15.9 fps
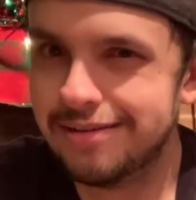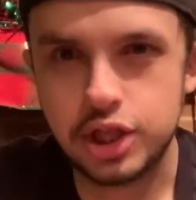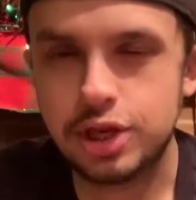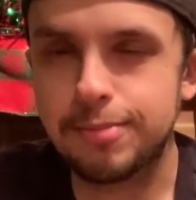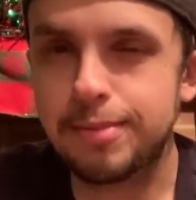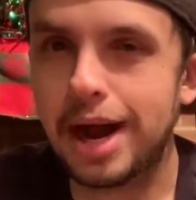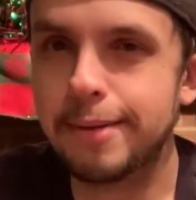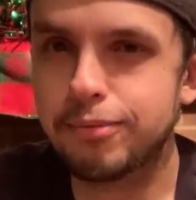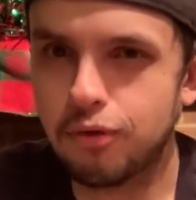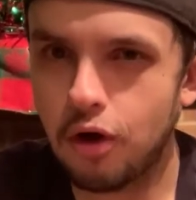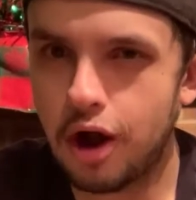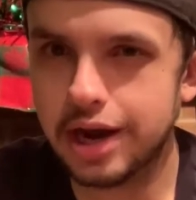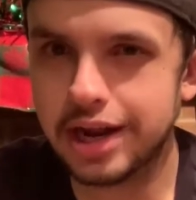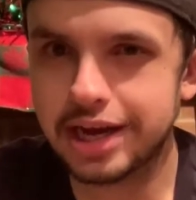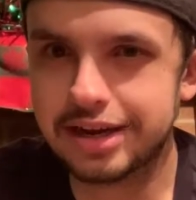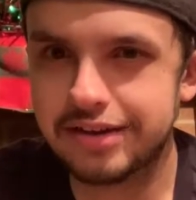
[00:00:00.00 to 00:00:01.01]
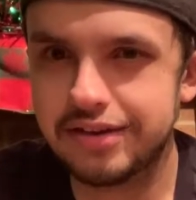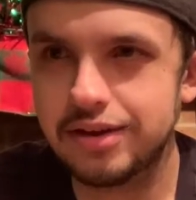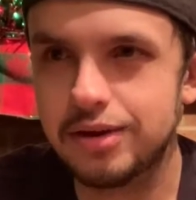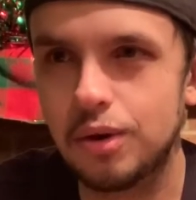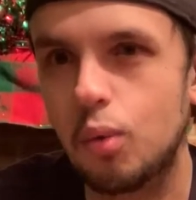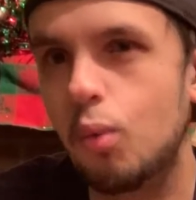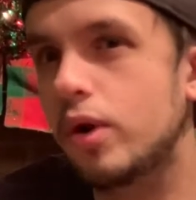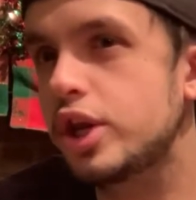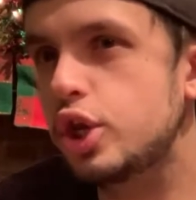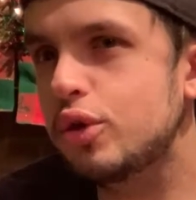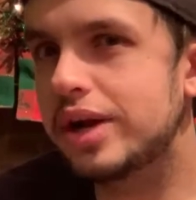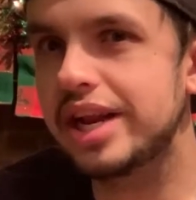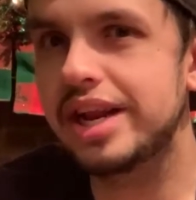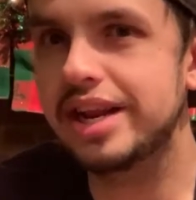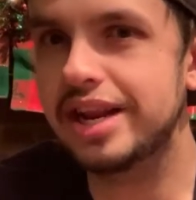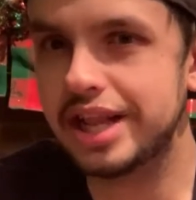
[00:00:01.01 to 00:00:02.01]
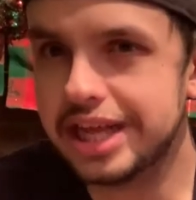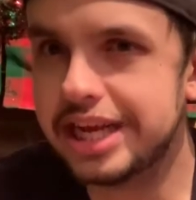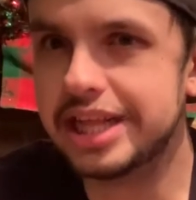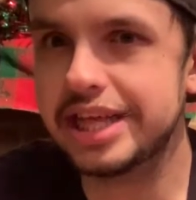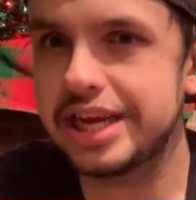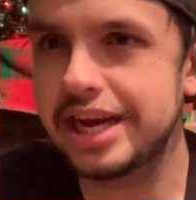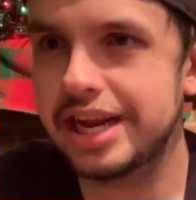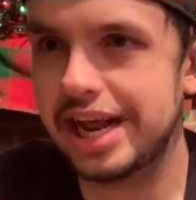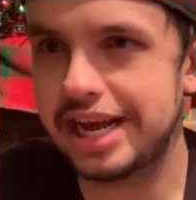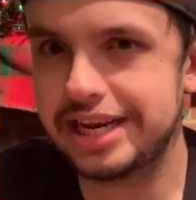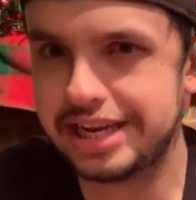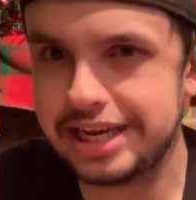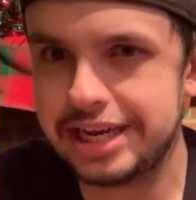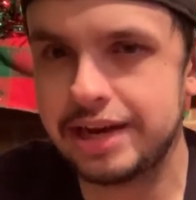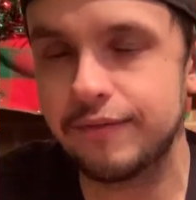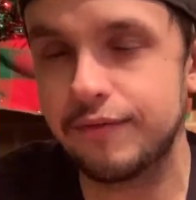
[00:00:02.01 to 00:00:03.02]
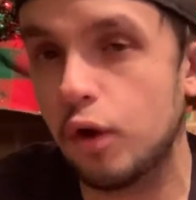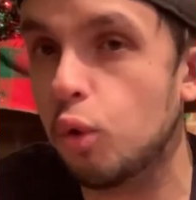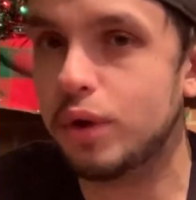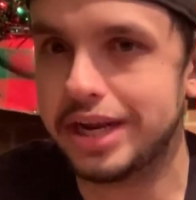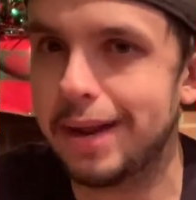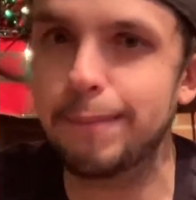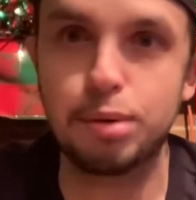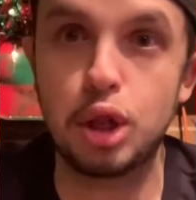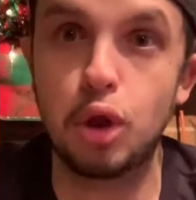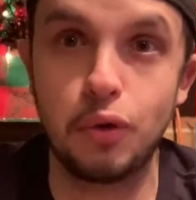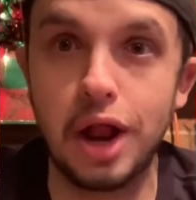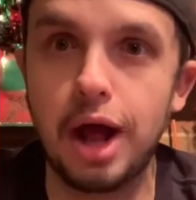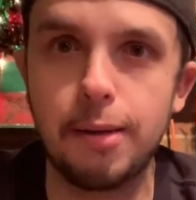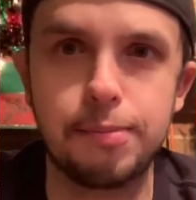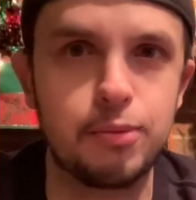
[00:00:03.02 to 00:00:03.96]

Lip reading: to buy products when you can legally at 18 vote and get blown up,